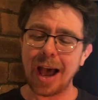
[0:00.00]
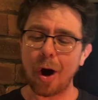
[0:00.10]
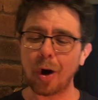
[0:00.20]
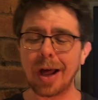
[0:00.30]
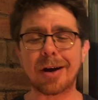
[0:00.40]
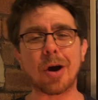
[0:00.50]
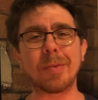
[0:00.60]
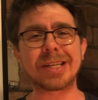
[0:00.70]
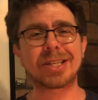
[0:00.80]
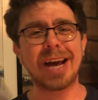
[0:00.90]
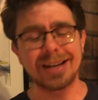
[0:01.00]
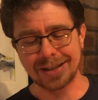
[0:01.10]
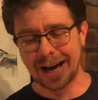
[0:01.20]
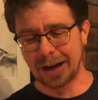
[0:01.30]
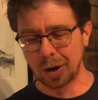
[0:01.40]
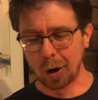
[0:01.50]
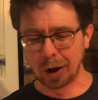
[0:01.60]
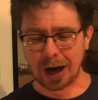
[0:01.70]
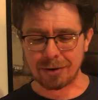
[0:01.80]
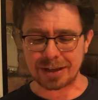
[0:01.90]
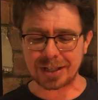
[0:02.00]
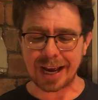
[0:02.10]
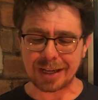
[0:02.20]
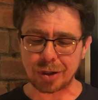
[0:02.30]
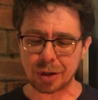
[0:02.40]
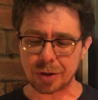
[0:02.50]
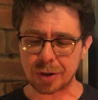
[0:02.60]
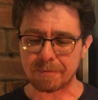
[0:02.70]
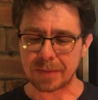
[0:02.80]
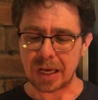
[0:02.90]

all our common sense and all our intelligence.